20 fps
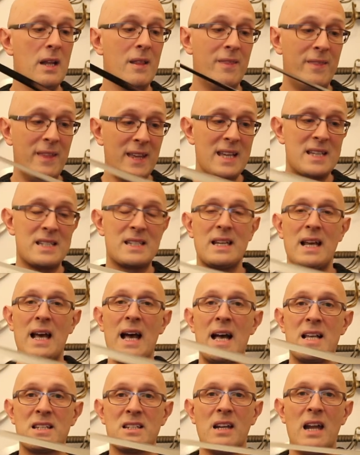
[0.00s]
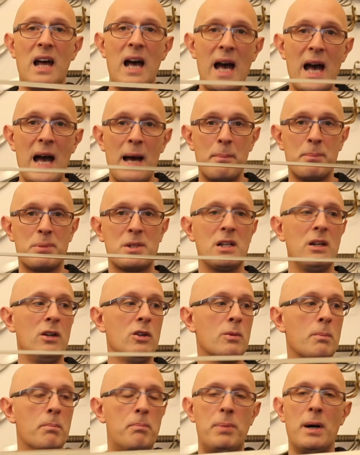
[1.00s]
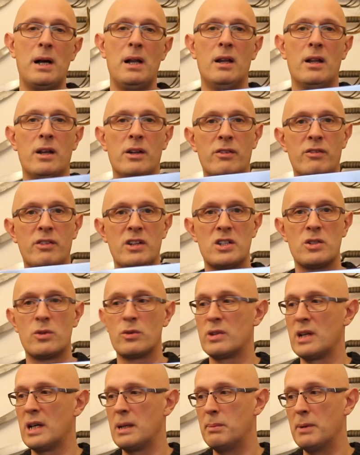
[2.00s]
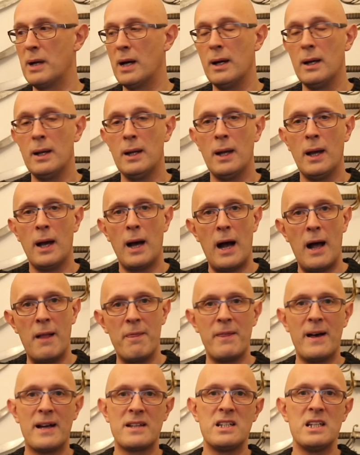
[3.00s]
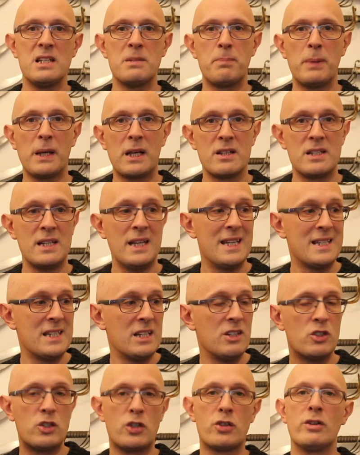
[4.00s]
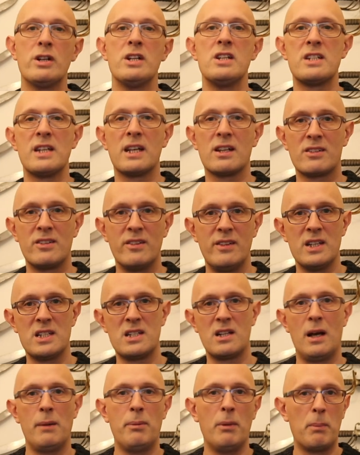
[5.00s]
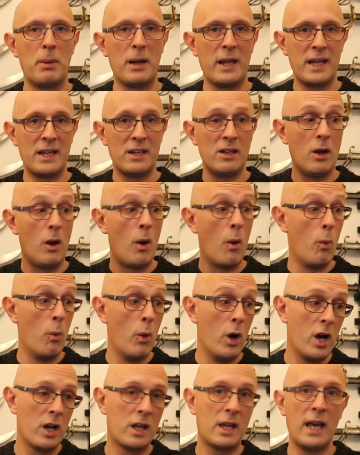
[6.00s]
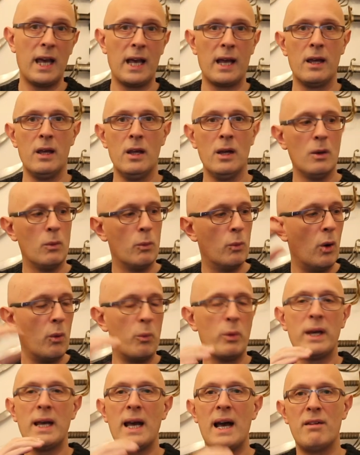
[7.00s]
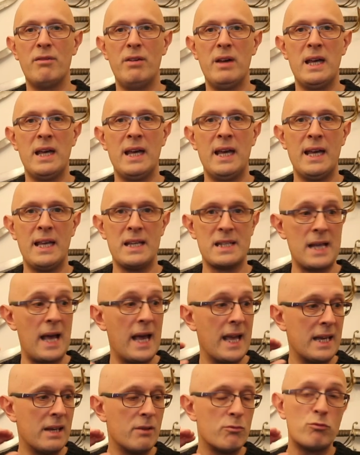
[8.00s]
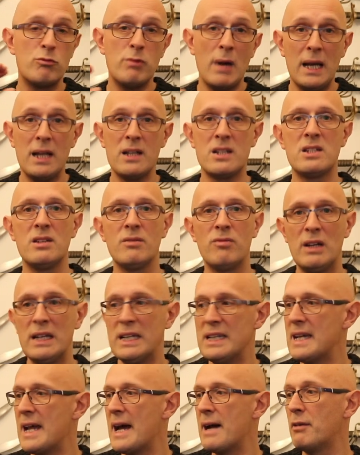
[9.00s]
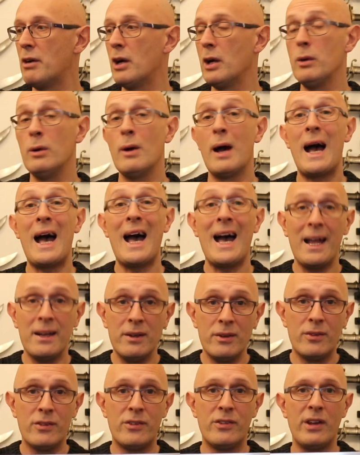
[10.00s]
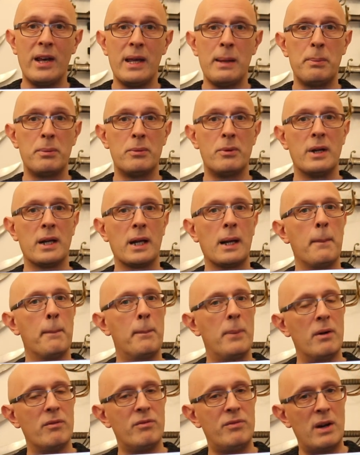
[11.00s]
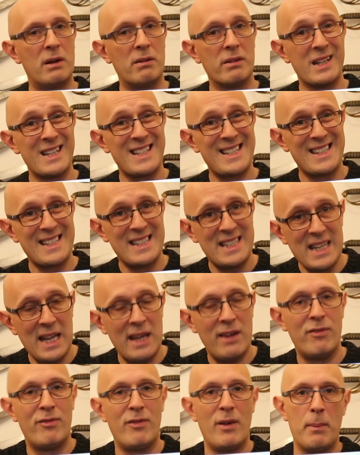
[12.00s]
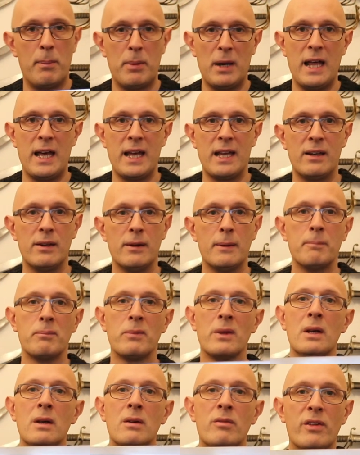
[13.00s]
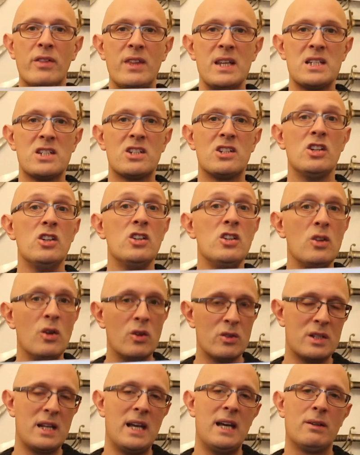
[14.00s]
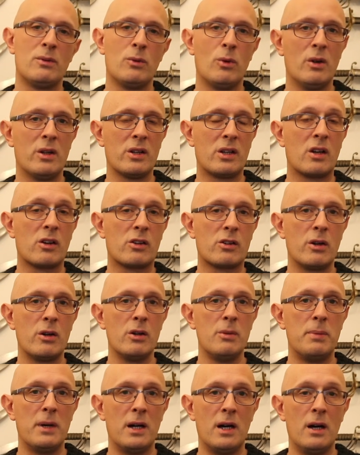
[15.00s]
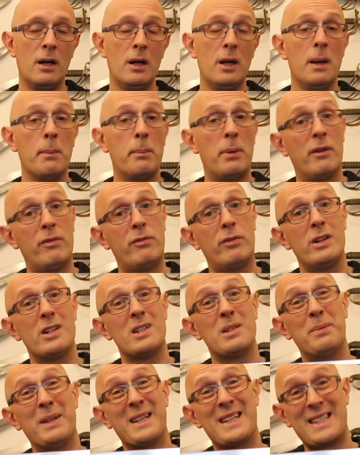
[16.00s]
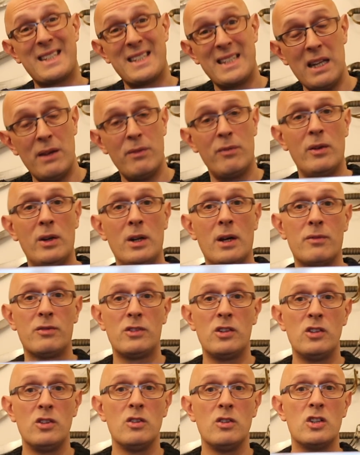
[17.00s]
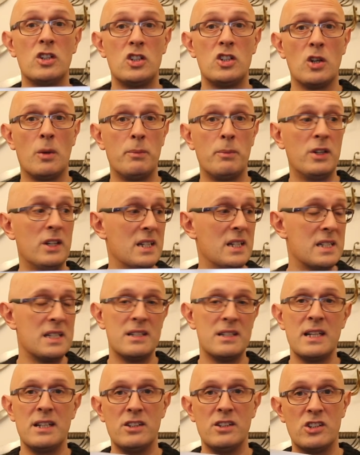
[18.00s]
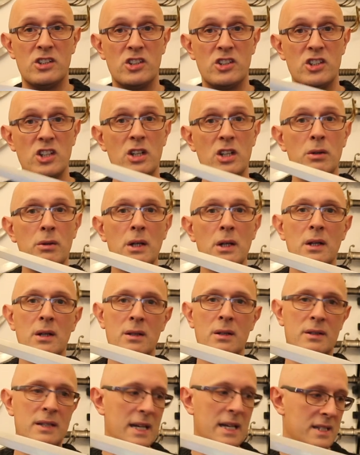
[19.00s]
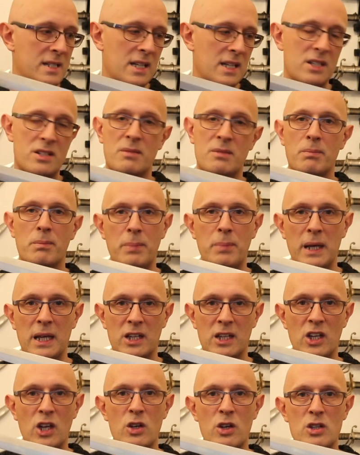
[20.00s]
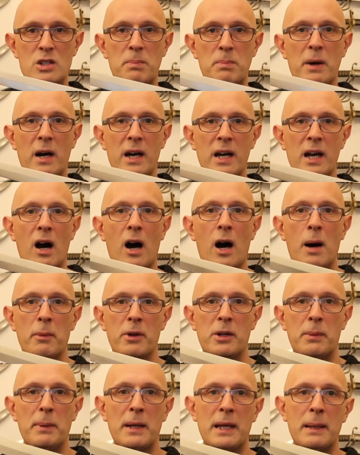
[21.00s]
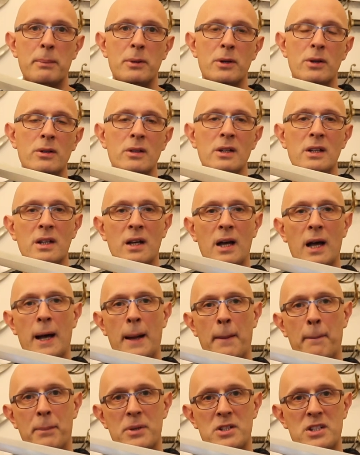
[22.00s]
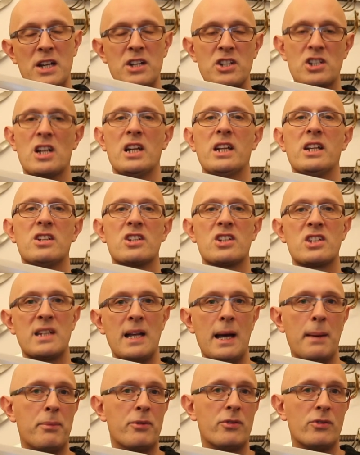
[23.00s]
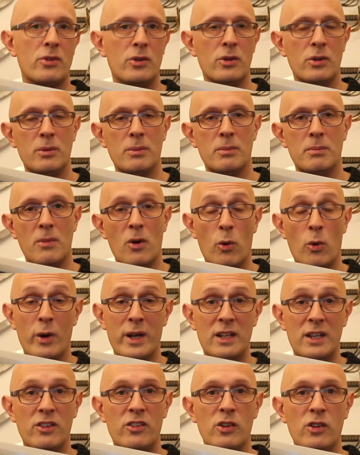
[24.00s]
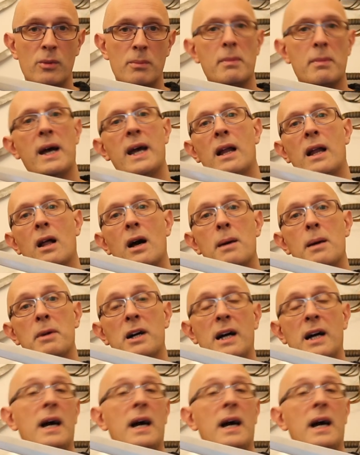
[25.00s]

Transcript: This has an absolute buttload of distal taper, and that is because it is intrinsic to this type of blade working. What we have here is a relatively narrow, and tapering but very stiff blade. For this to not handle like a crowbar, but for it to be stiff enough to do the job that it's intended to do, that is being used by armoured people, potentially to stab through or into mail armour